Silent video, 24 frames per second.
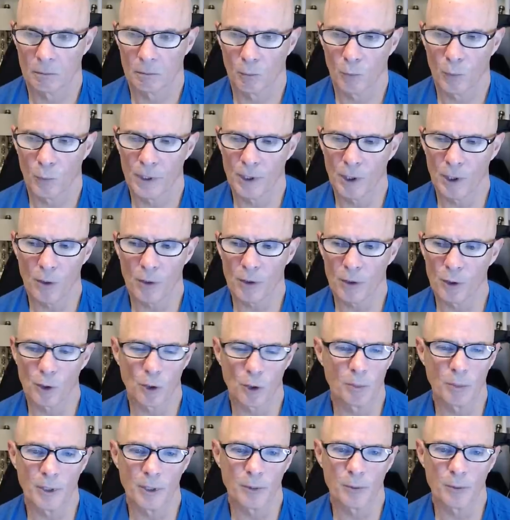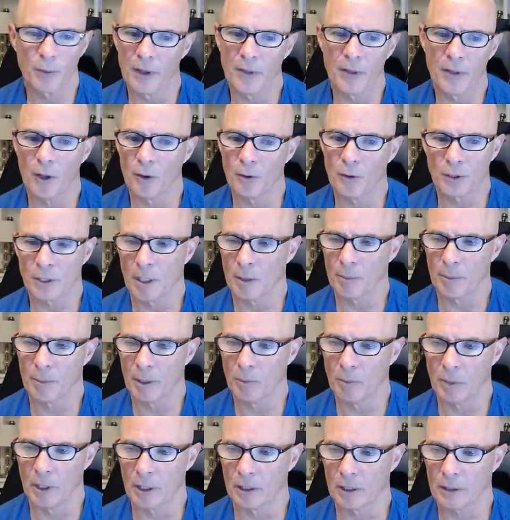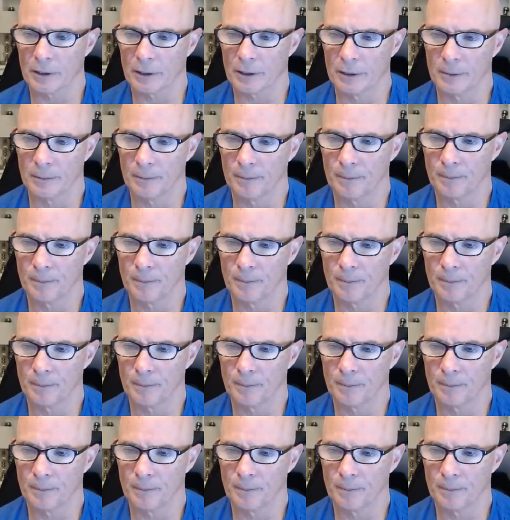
we don't normally run those on big blocks.